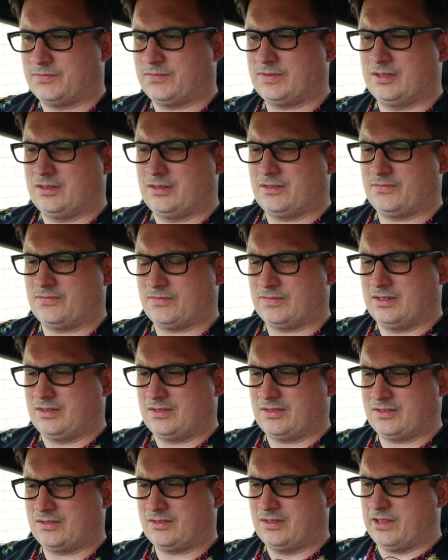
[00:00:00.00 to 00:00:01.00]
I'm now
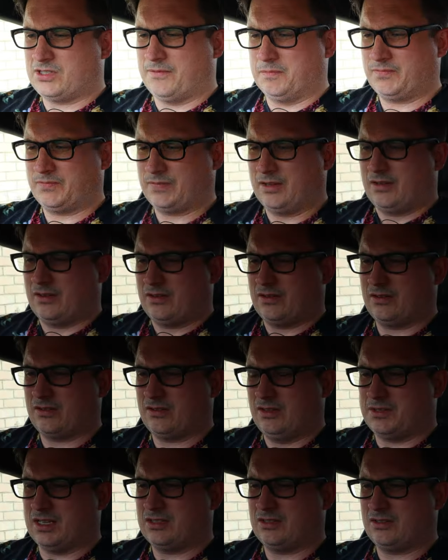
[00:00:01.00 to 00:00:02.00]
spending ages
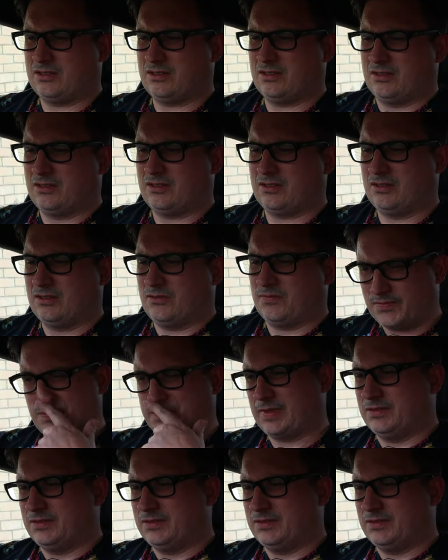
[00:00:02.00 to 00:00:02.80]
going through the exhaustive